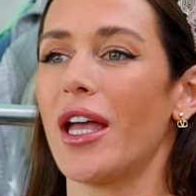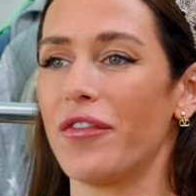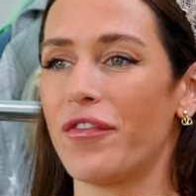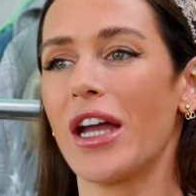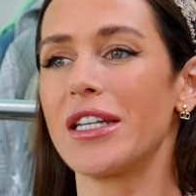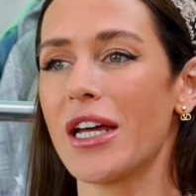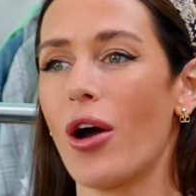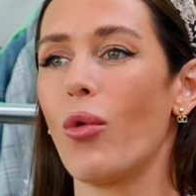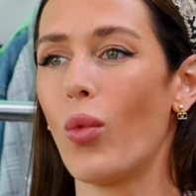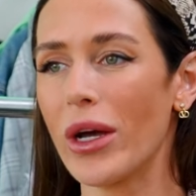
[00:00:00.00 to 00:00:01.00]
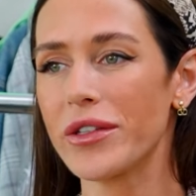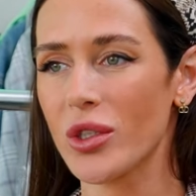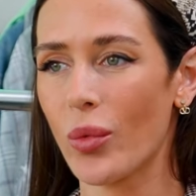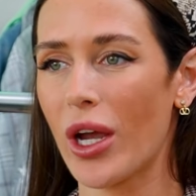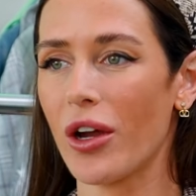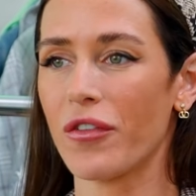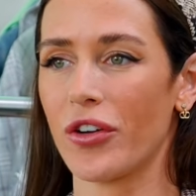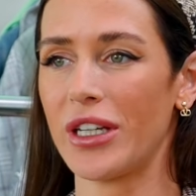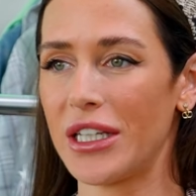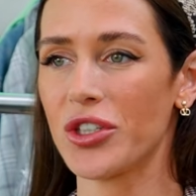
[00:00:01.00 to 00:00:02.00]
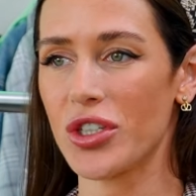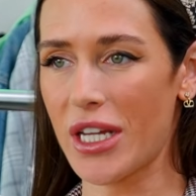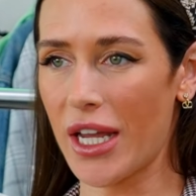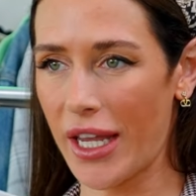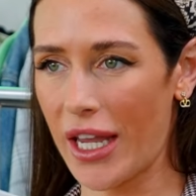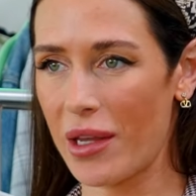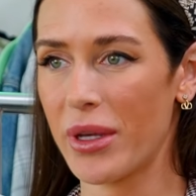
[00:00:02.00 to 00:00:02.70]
and find out what to wear for each decade